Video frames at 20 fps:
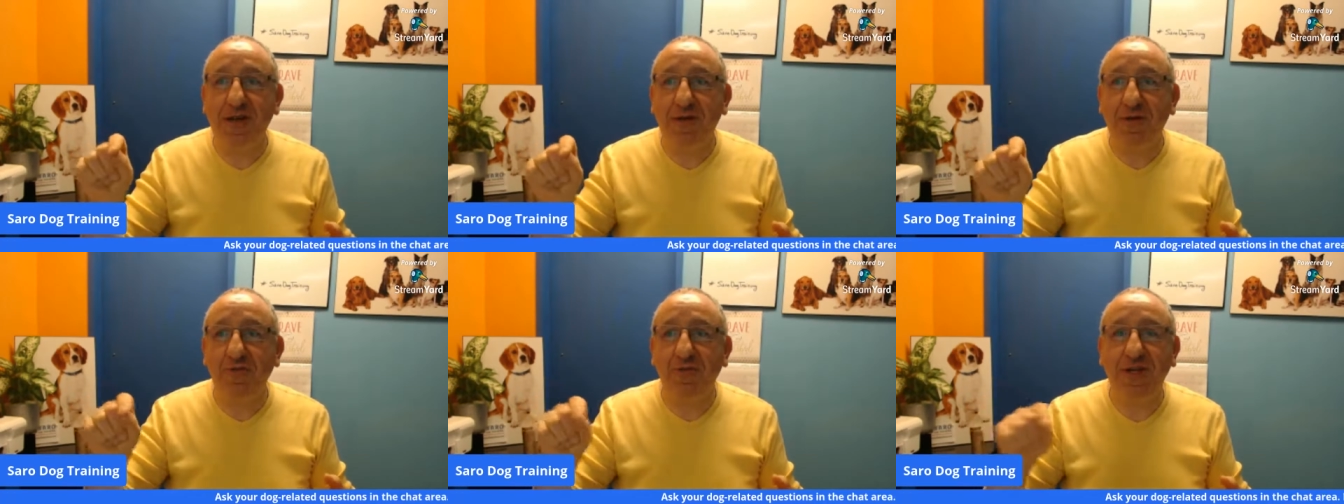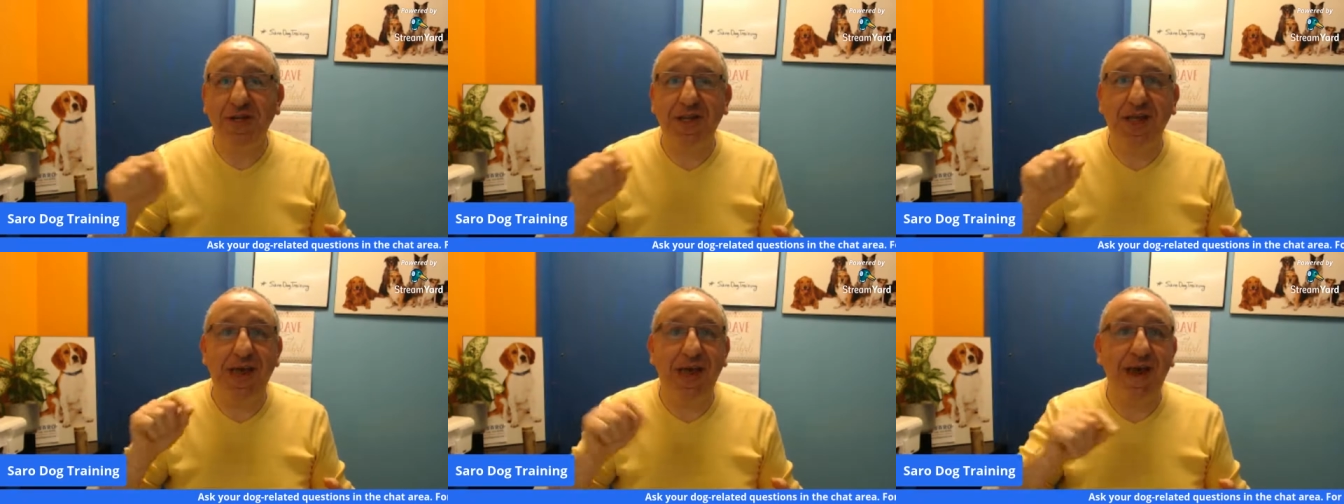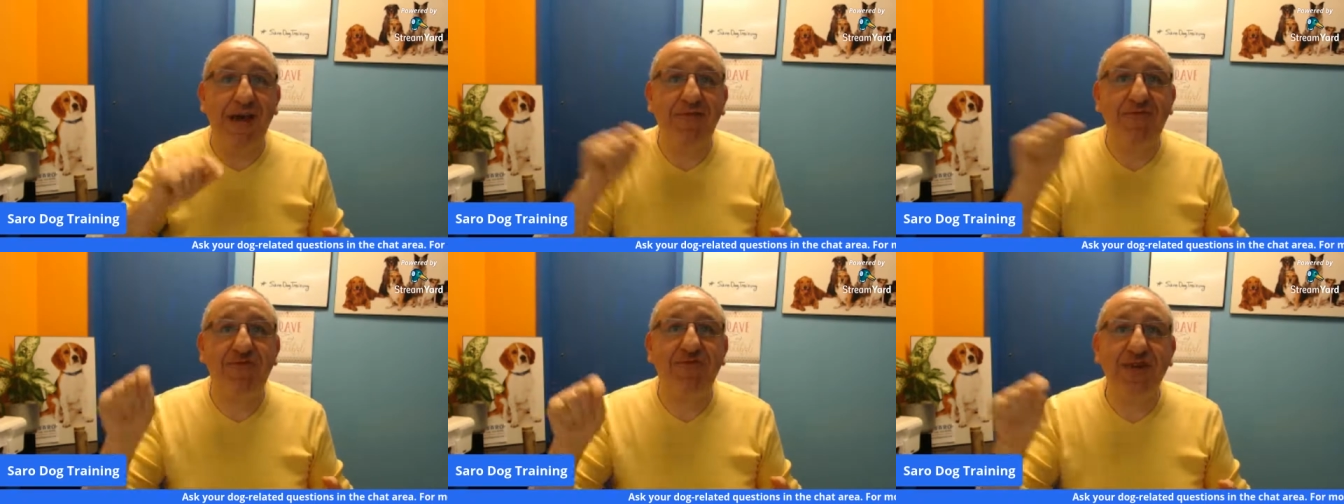with
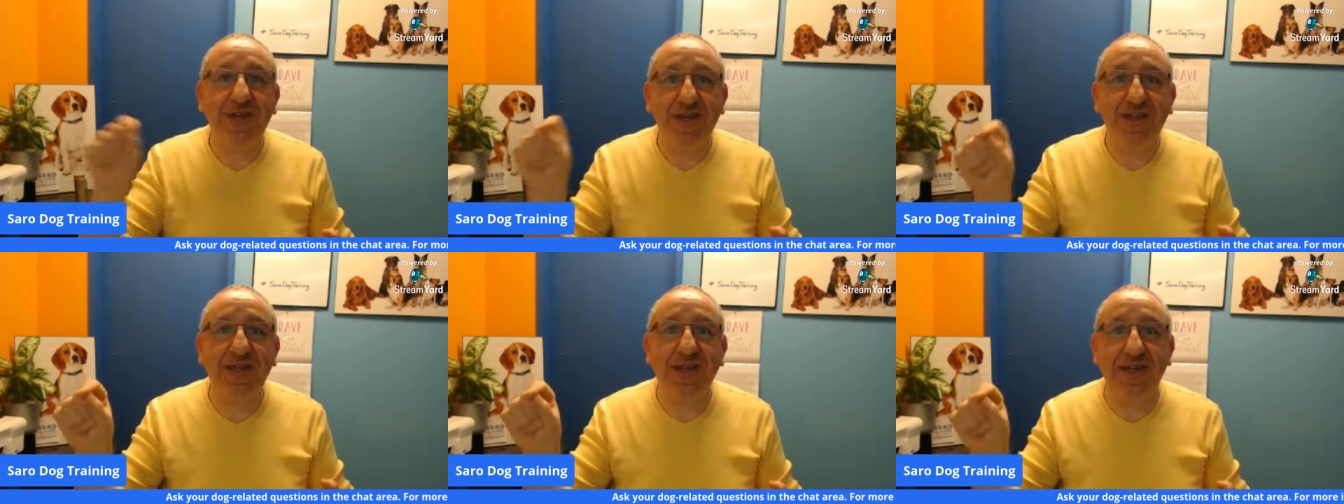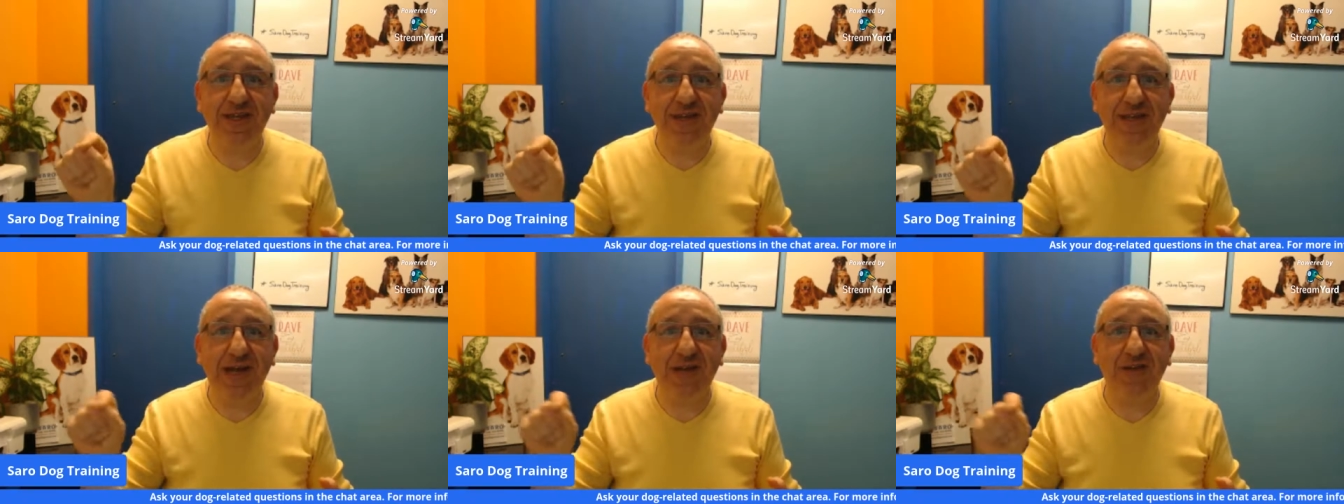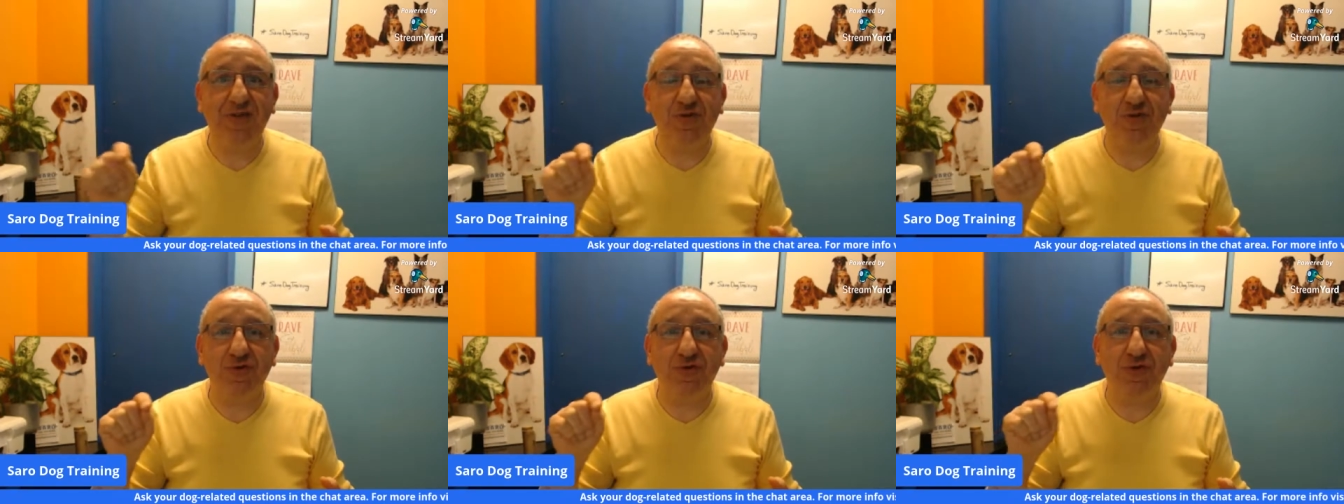everything that
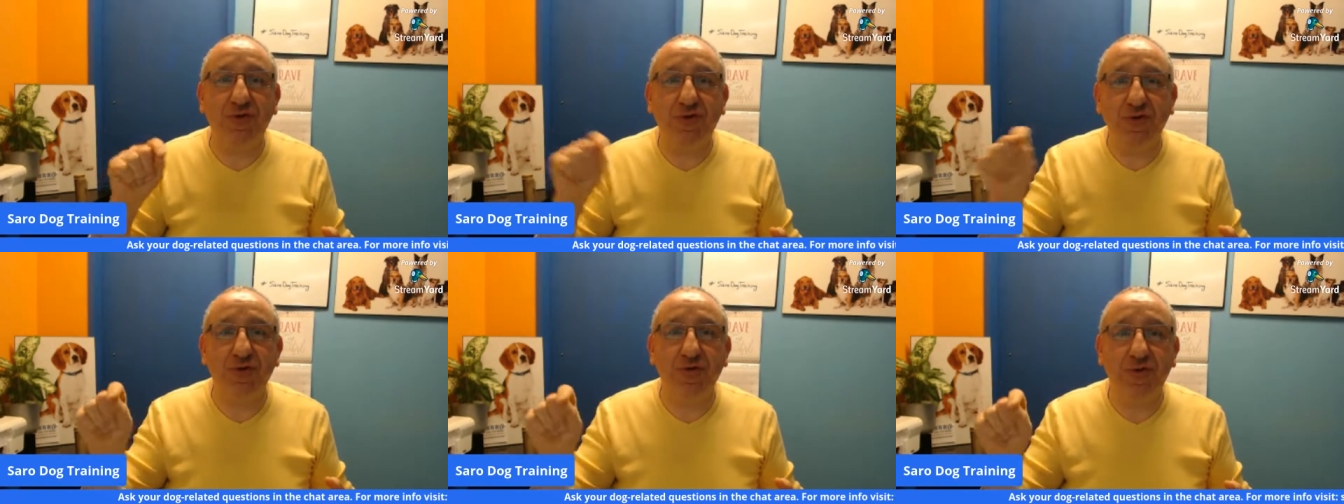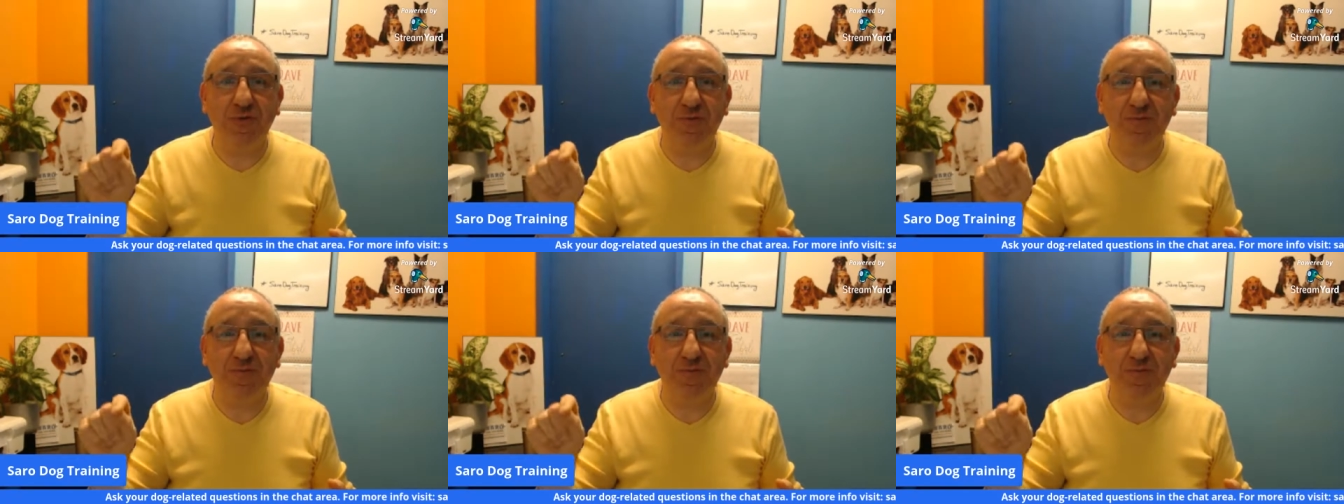you do.